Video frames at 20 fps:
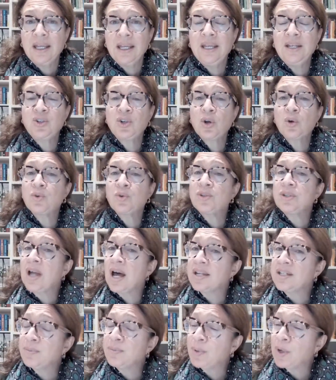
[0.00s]
he chose
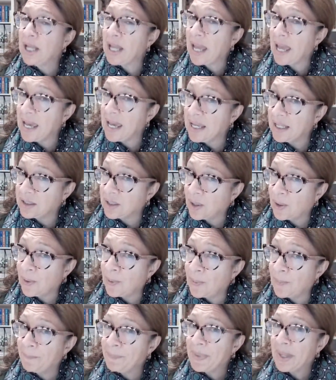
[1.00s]
not to put a
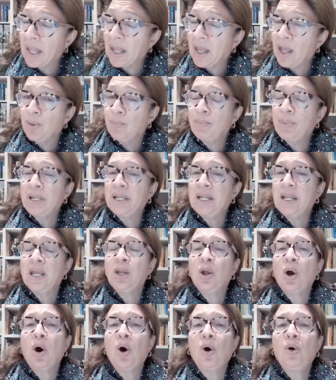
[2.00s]
halo, but
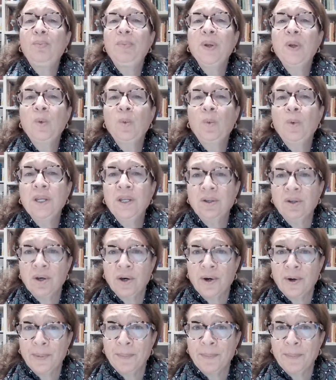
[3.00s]
an open window.